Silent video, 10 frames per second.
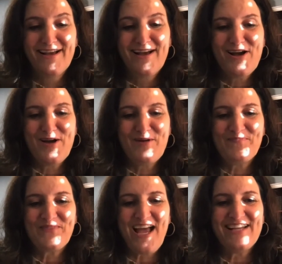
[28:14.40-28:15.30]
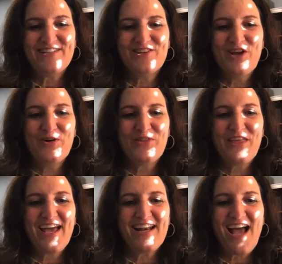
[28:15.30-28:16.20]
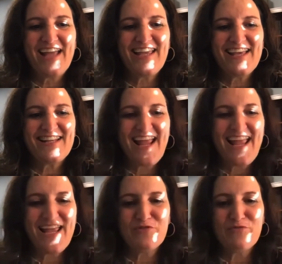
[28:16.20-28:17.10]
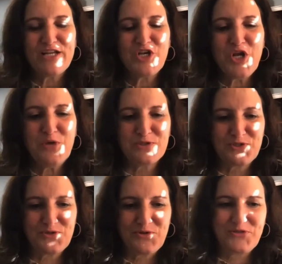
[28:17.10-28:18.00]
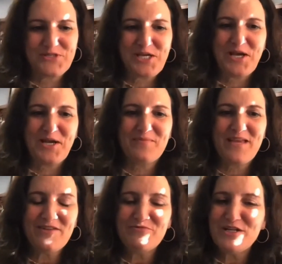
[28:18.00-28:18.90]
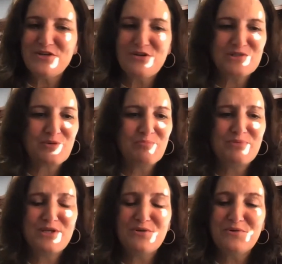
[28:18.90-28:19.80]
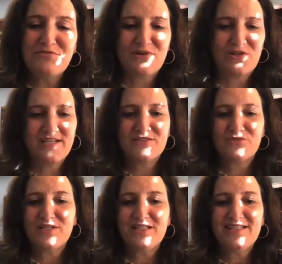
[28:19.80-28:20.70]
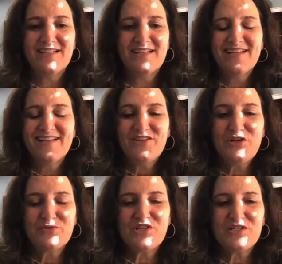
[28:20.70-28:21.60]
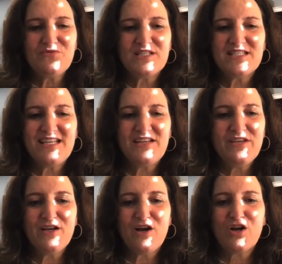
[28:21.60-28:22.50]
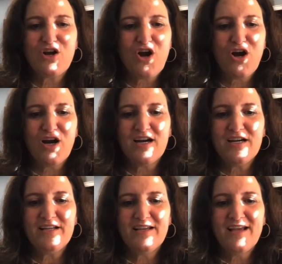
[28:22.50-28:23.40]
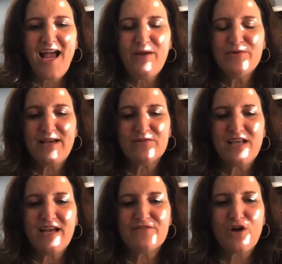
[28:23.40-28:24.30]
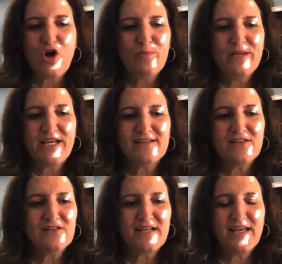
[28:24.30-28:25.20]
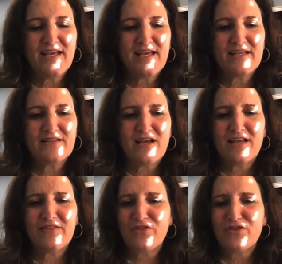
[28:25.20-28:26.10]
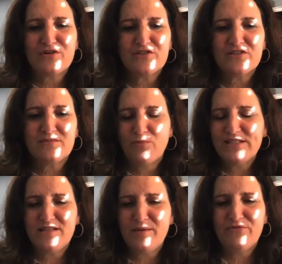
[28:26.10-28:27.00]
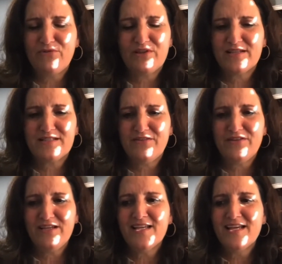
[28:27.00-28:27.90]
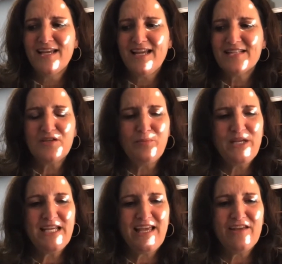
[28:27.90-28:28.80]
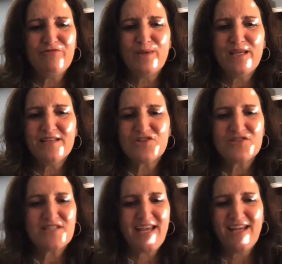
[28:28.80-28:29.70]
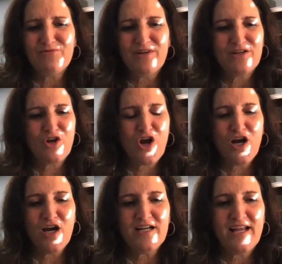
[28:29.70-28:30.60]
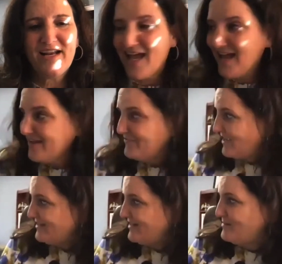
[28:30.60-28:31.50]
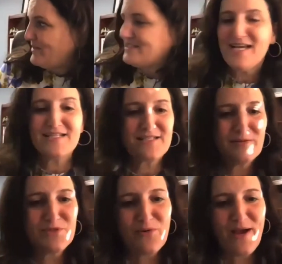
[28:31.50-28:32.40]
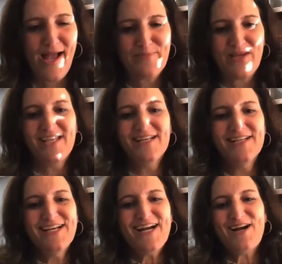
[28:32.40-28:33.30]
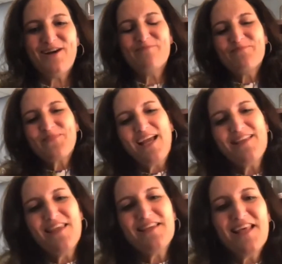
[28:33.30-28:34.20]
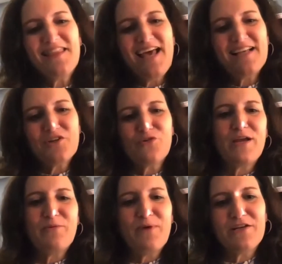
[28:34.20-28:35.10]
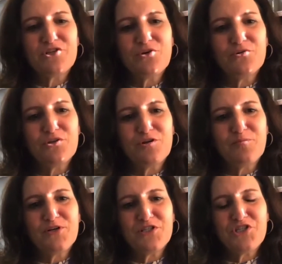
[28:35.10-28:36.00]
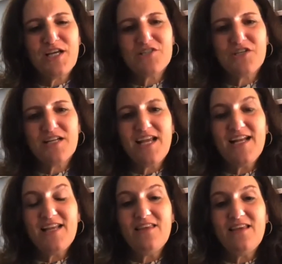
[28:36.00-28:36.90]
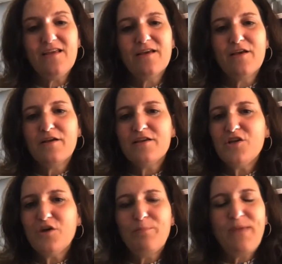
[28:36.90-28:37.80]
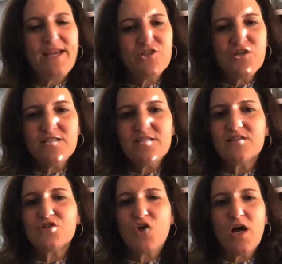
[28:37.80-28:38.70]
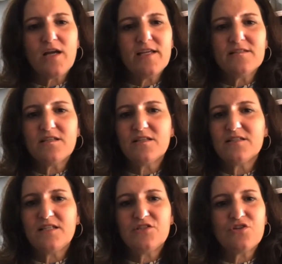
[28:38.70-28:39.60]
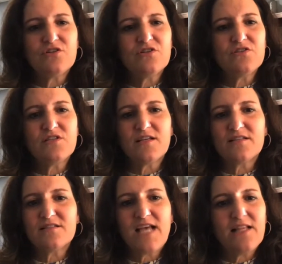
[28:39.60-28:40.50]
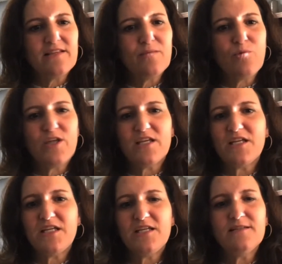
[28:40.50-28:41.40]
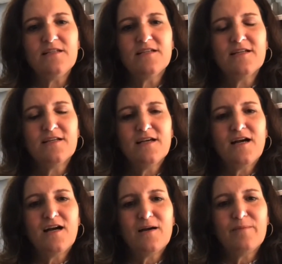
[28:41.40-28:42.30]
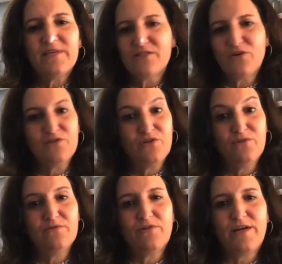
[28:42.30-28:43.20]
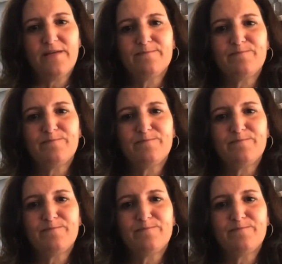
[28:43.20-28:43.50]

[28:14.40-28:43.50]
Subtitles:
I know that I get handwritten notes all the time. Handwritten notes are beautiful. It's really, you know, just receiving a card. I was outside of Coman Hill and on the Wednesday before Thanksgiving, and somebody gave me just a handwritten card, and I got it on my desk. I'm so happy. I think that that's a great way to show your appreciation. And I think, you know, patience and talking to the teachers and telling them what you need is also great.